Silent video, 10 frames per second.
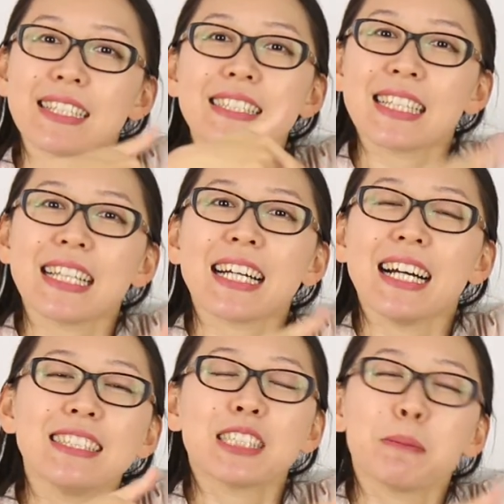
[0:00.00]
and click
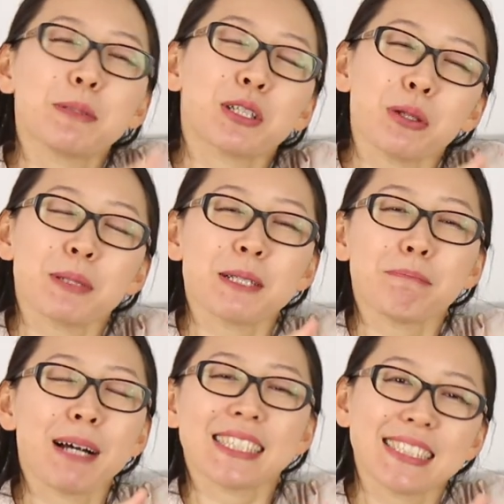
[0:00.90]
on the
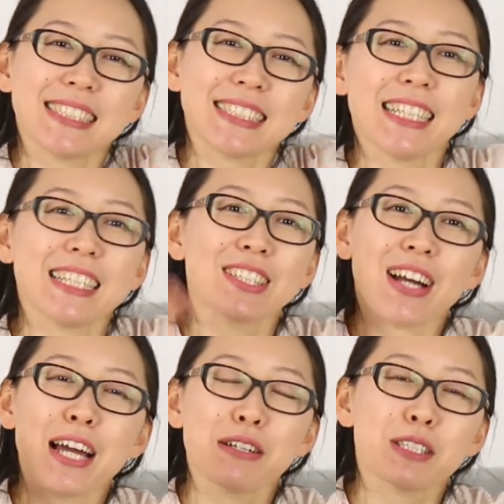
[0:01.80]
subscription button so
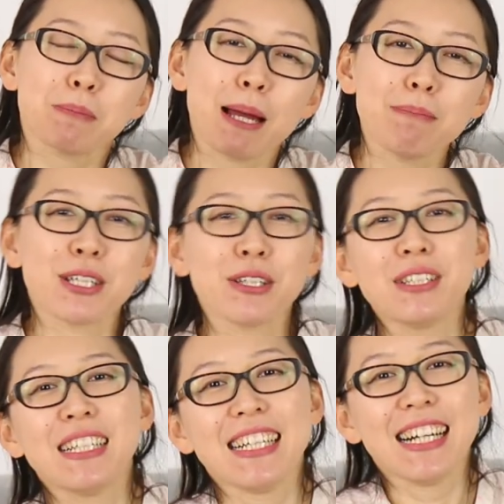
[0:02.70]
I don't spam you.